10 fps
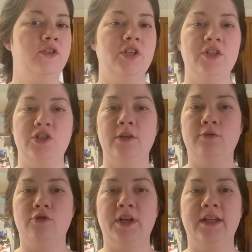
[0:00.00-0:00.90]
just do
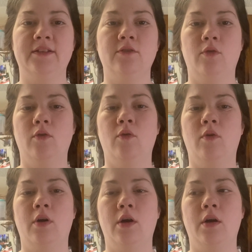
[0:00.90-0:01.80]
drinks
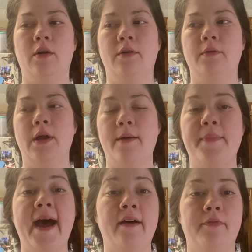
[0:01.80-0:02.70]
or
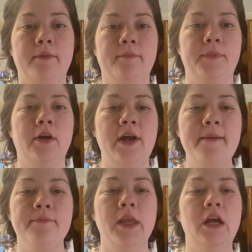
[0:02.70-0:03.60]
bath. Okay,
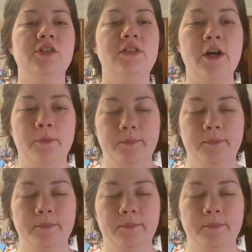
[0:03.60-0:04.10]
so